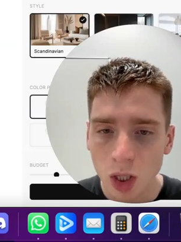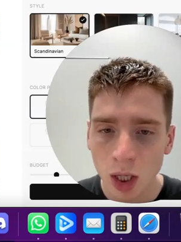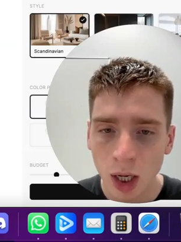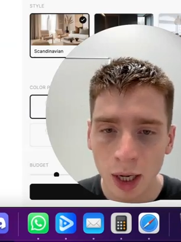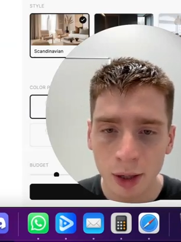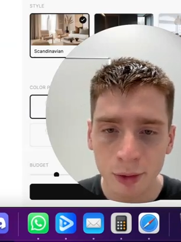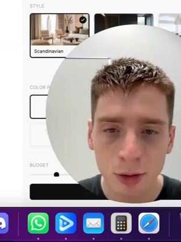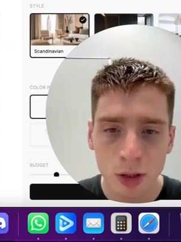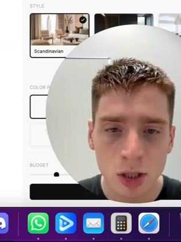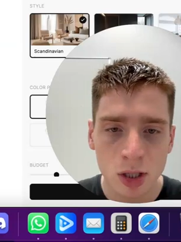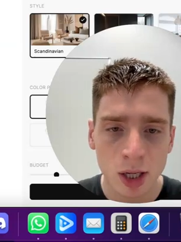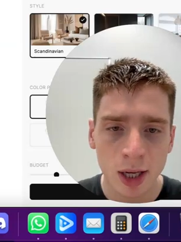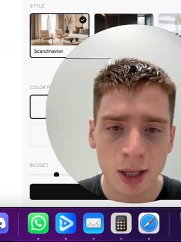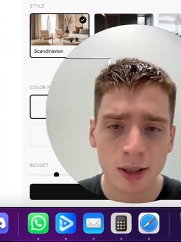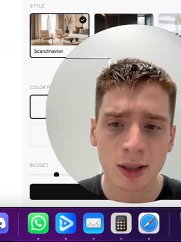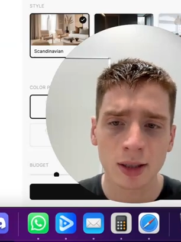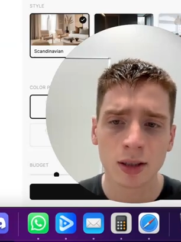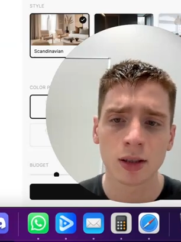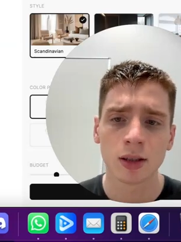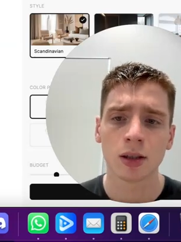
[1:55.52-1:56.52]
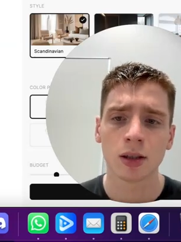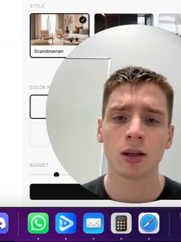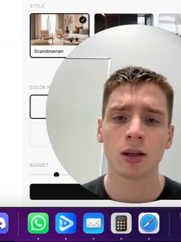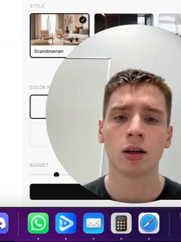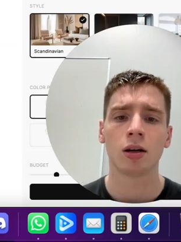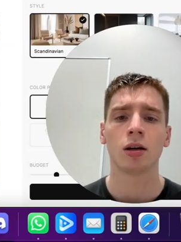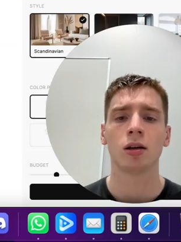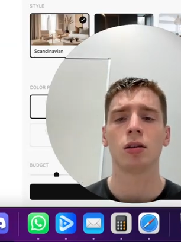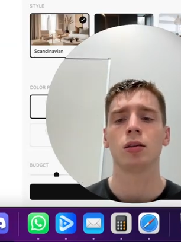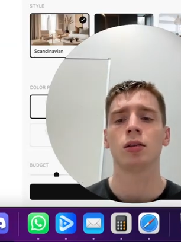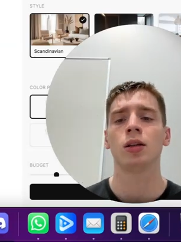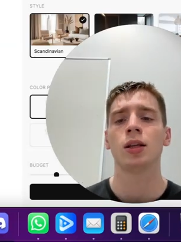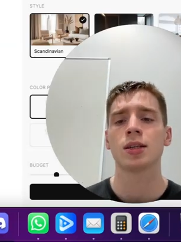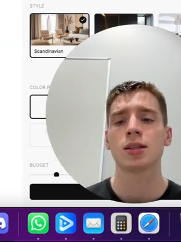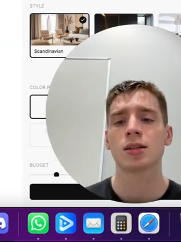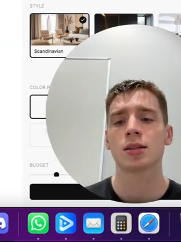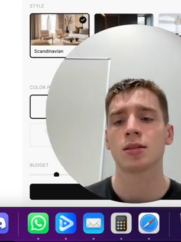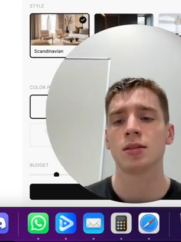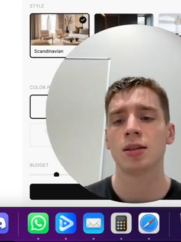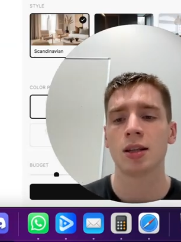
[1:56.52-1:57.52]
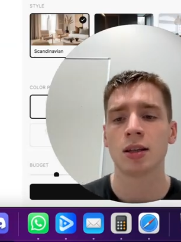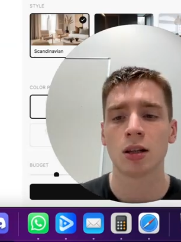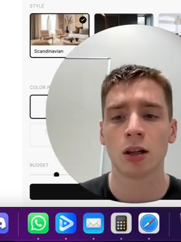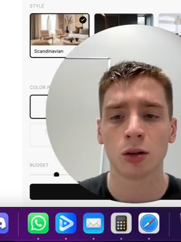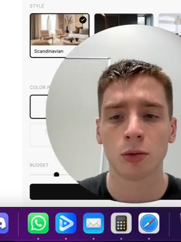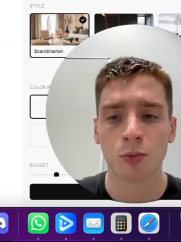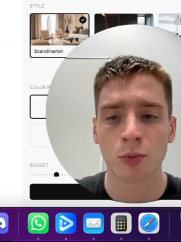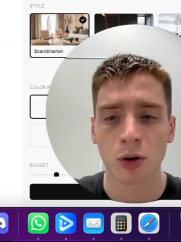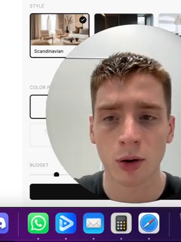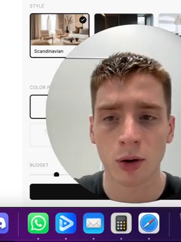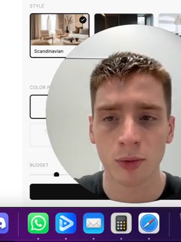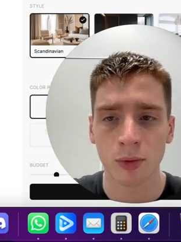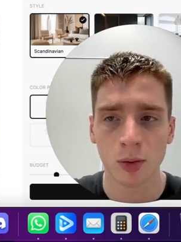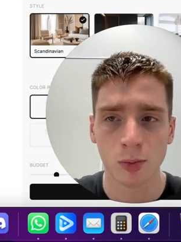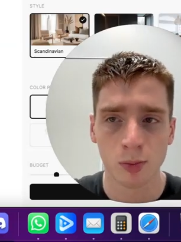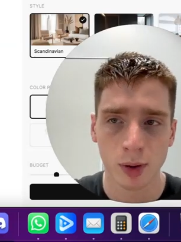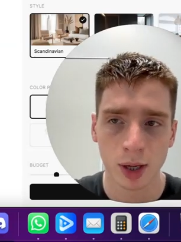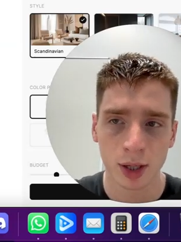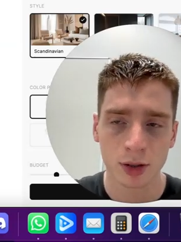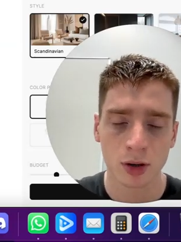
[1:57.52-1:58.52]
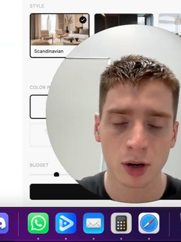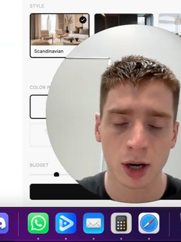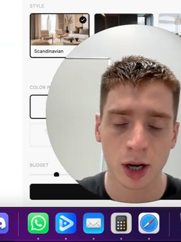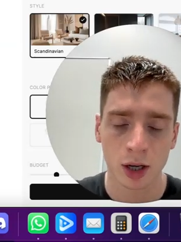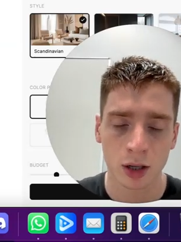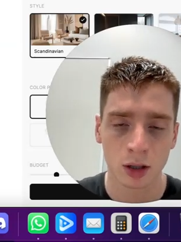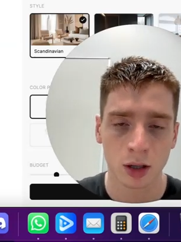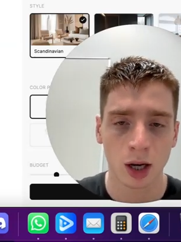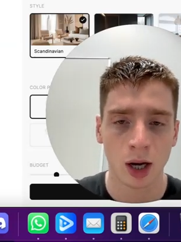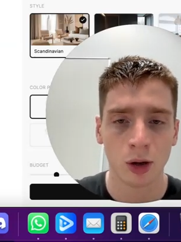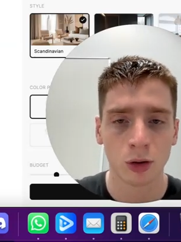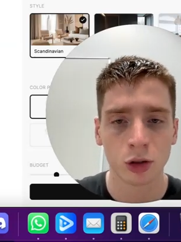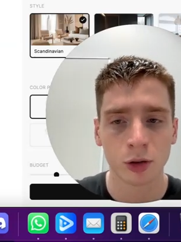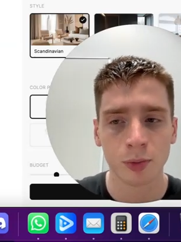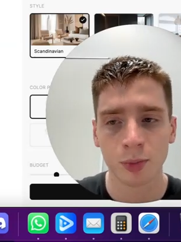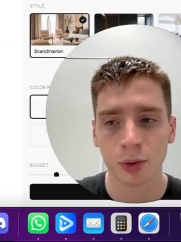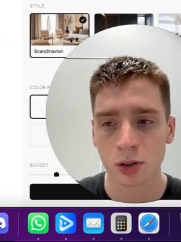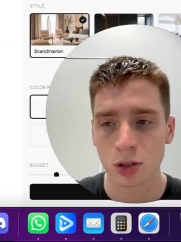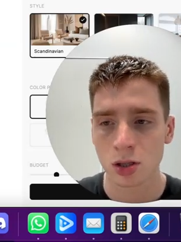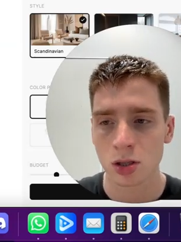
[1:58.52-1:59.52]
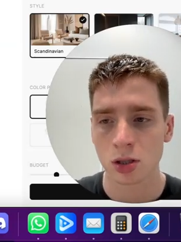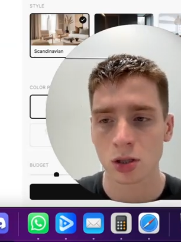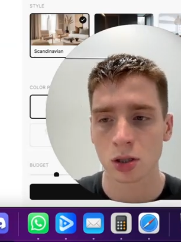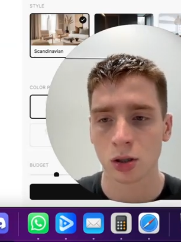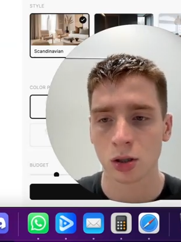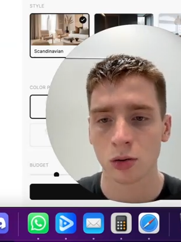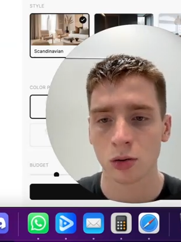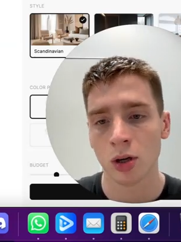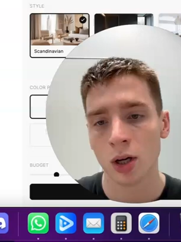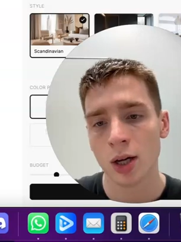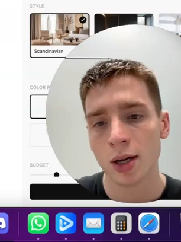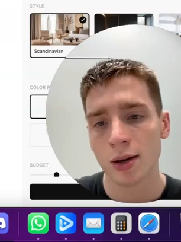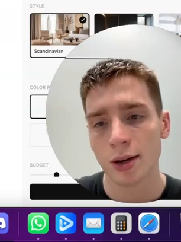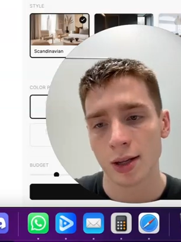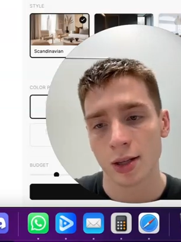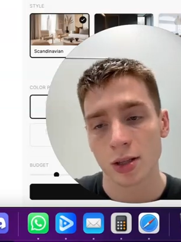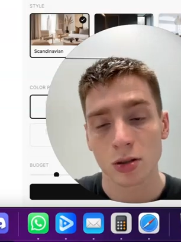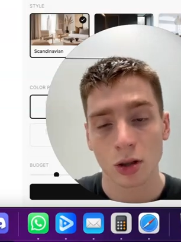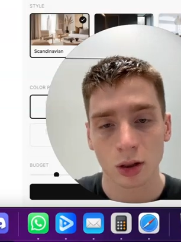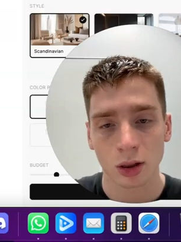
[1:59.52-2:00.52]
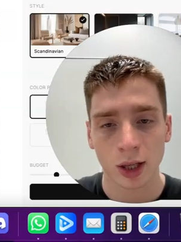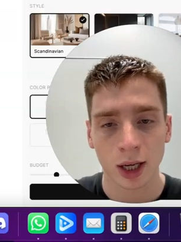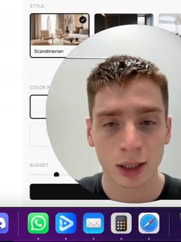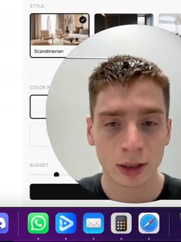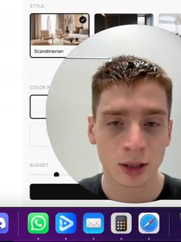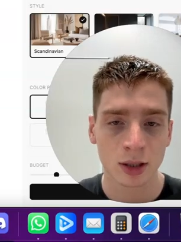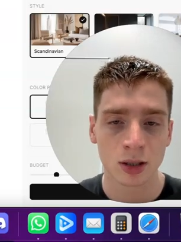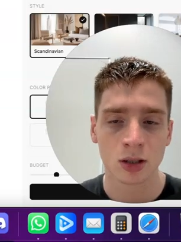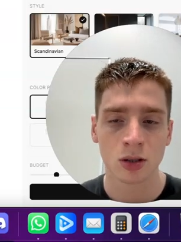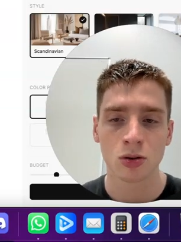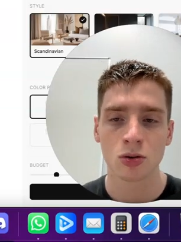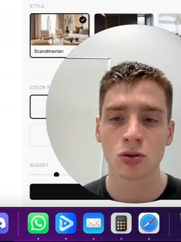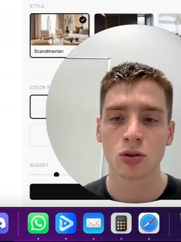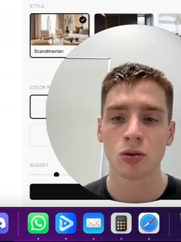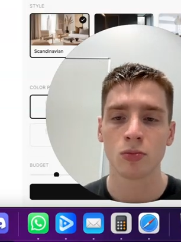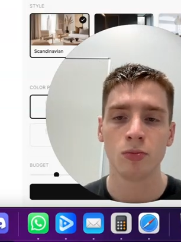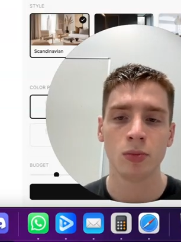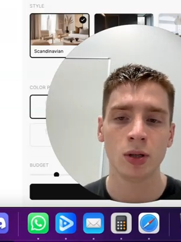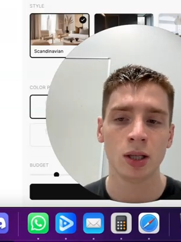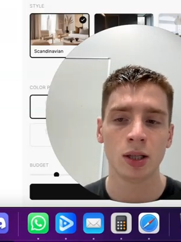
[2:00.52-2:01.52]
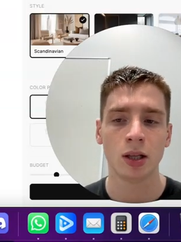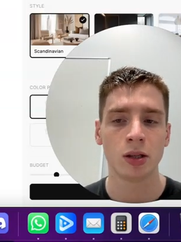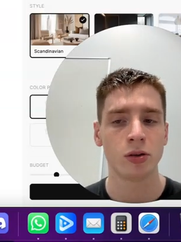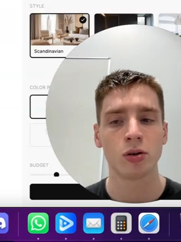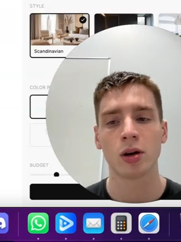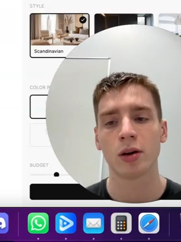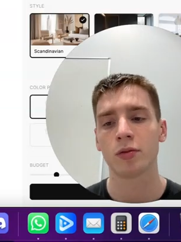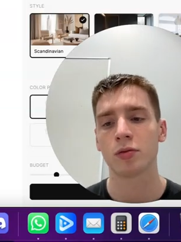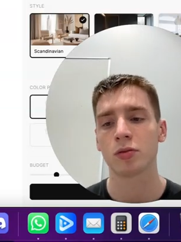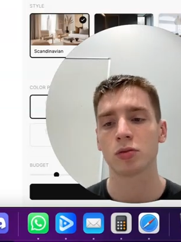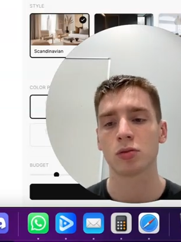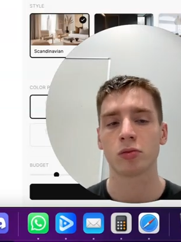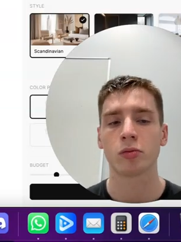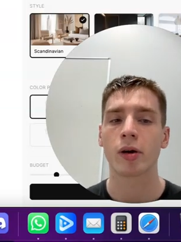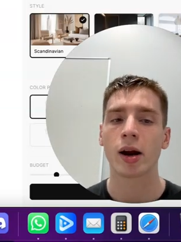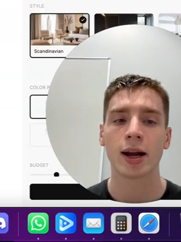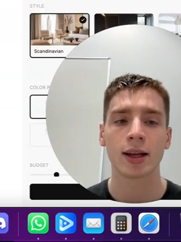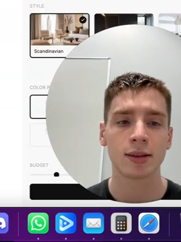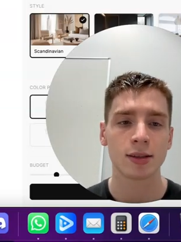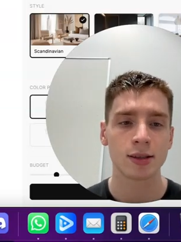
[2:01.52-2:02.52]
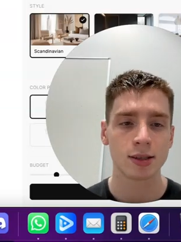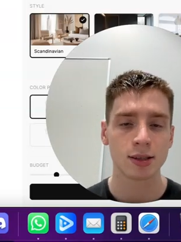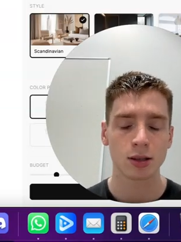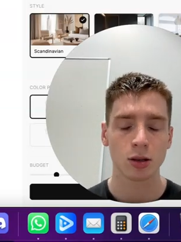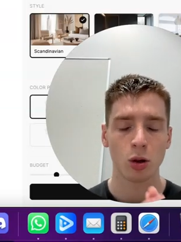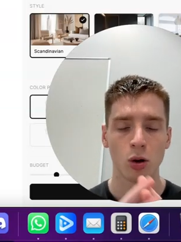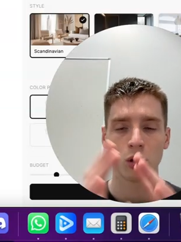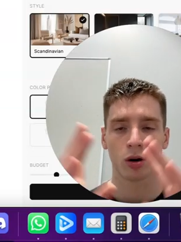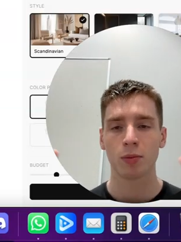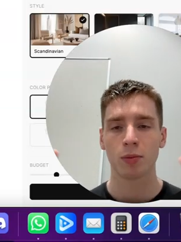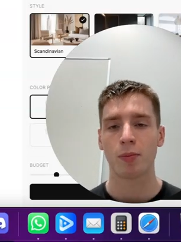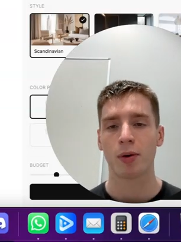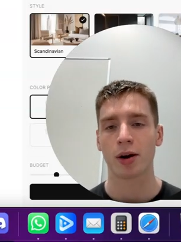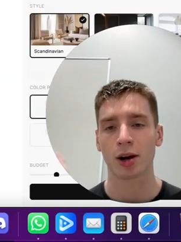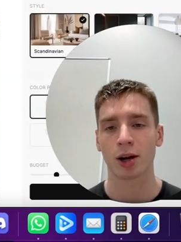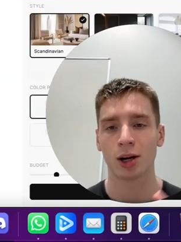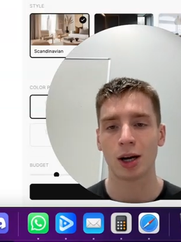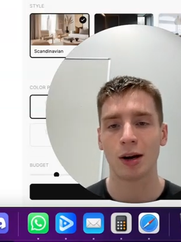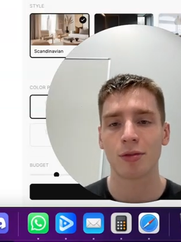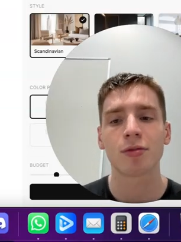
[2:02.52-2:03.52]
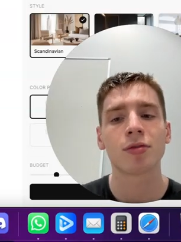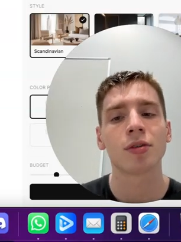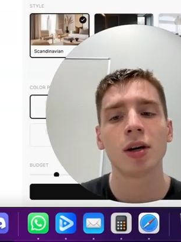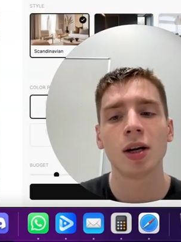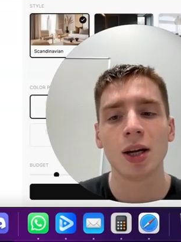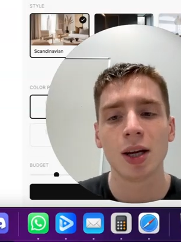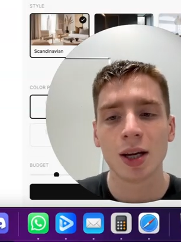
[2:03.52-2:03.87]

I would say that the less detailed prompt, the better are the outputs. So it's not like it used to be that you have to write these long paragraph